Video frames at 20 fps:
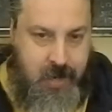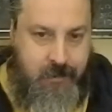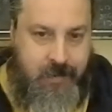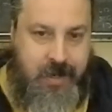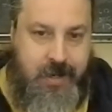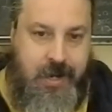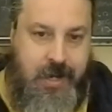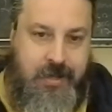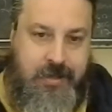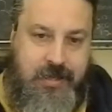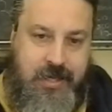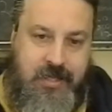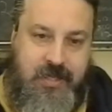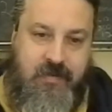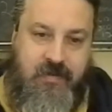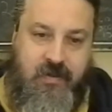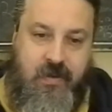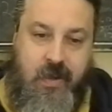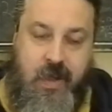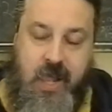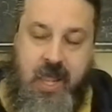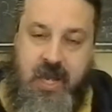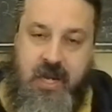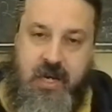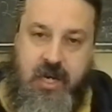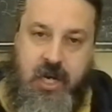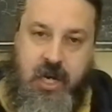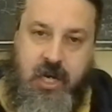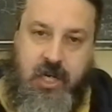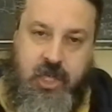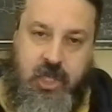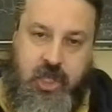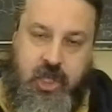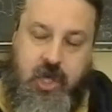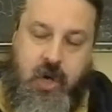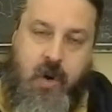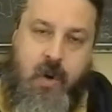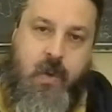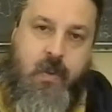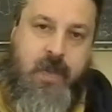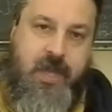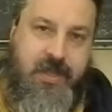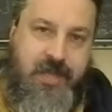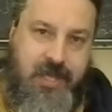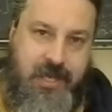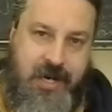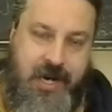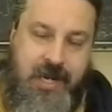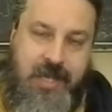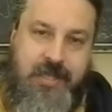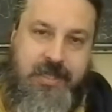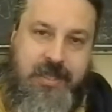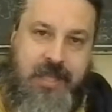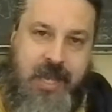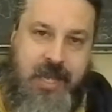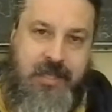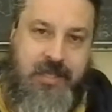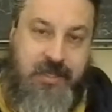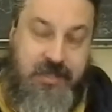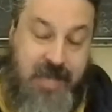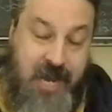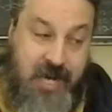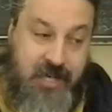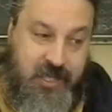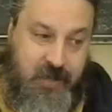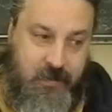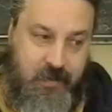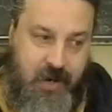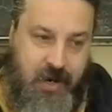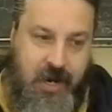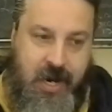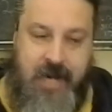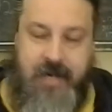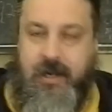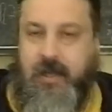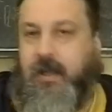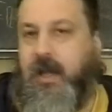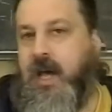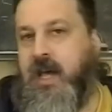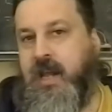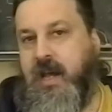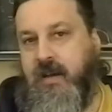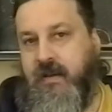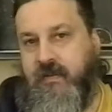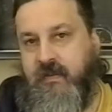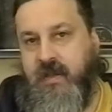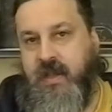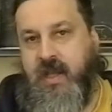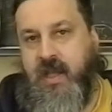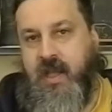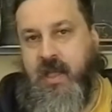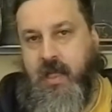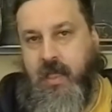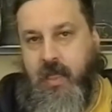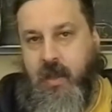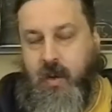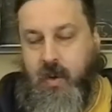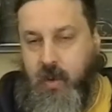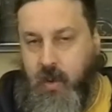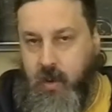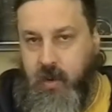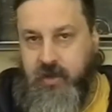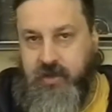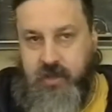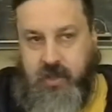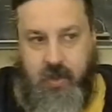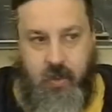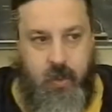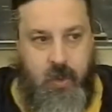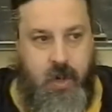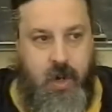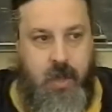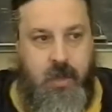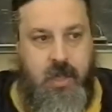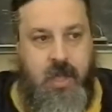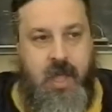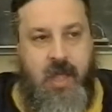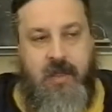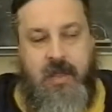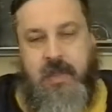Because it showed that the United States is actually behind a lot of the horrors in the world,